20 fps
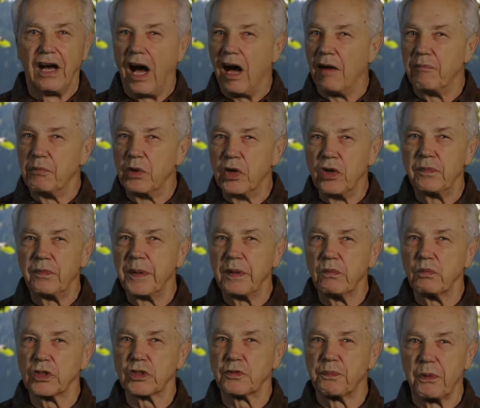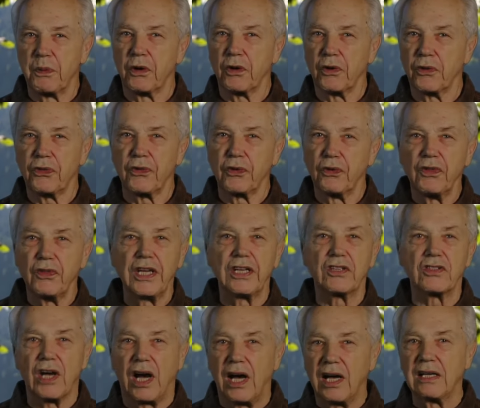A movement was birthed through these
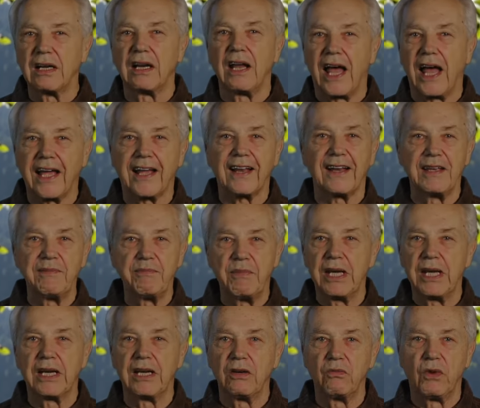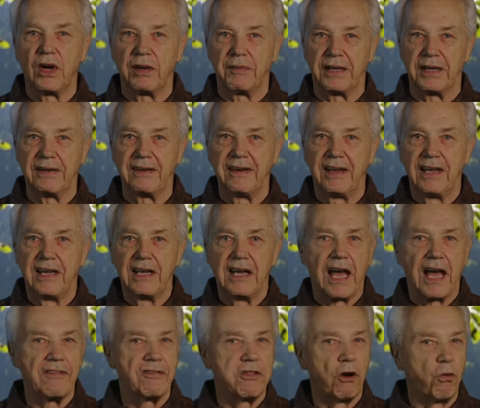unlikely men and women,
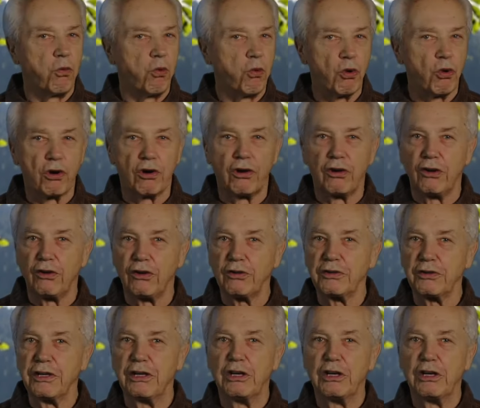and the world